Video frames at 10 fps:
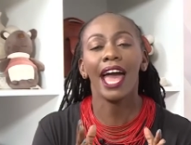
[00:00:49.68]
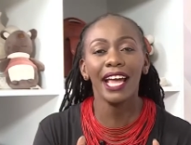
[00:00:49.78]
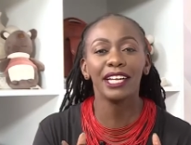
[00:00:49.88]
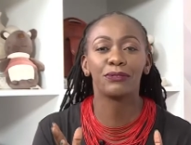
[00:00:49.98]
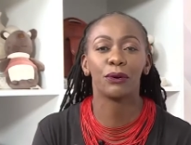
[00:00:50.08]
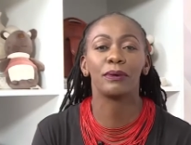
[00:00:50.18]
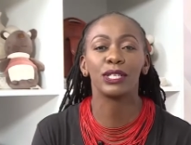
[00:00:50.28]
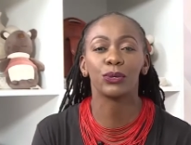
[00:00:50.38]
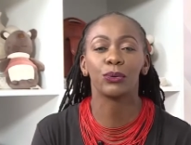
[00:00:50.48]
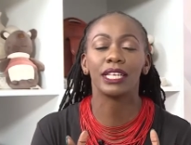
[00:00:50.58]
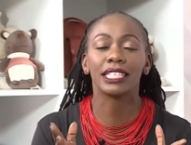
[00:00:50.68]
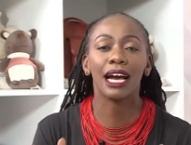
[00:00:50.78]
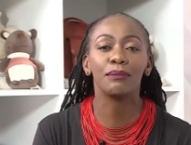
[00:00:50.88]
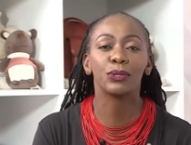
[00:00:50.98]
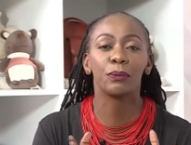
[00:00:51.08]
and information when it
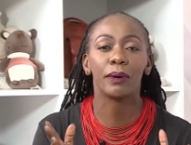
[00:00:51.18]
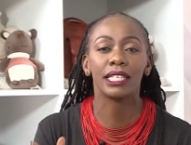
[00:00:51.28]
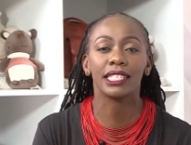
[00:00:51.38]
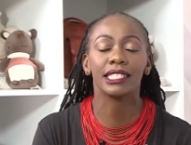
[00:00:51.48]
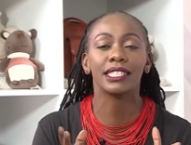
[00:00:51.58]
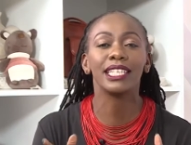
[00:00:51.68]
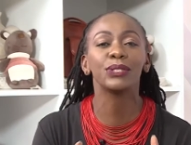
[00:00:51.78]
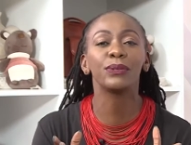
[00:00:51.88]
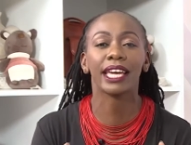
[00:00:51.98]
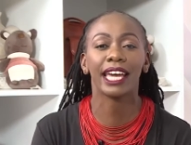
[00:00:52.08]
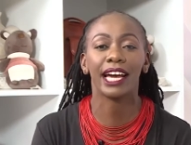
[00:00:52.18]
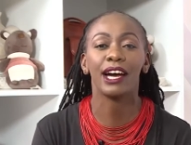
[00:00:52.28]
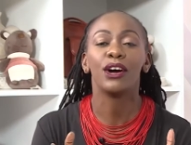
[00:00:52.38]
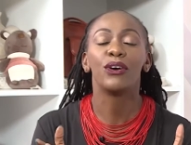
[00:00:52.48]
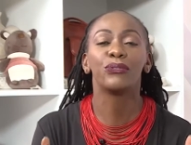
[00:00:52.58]
comes to matters dental care
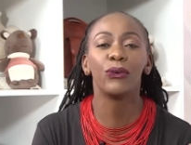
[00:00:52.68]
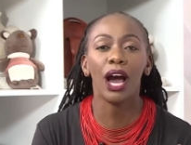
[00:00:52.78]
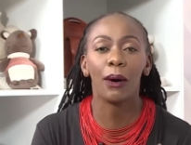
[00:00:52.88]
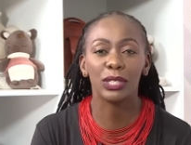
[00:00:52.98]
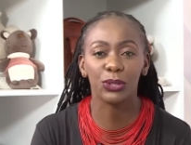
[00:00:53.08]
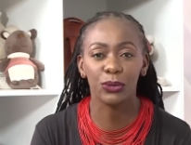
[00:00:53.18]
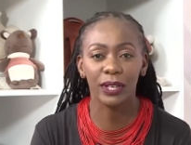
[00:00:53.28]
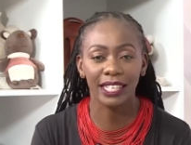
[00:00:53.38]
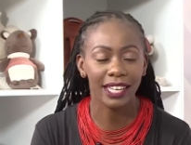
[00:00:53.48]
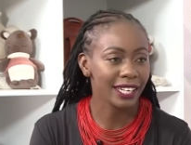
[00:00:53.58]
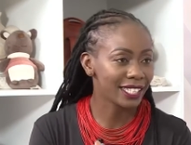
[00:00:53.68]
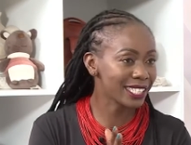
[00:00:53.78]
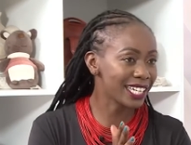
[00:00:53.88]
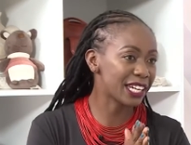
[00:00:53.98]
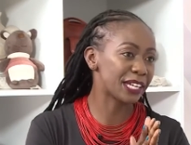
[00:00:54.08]
for our children.
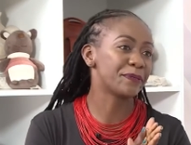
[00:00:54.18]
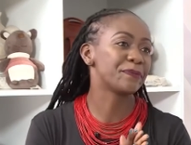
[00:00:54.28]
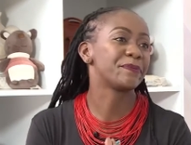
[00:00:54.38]
Daktari,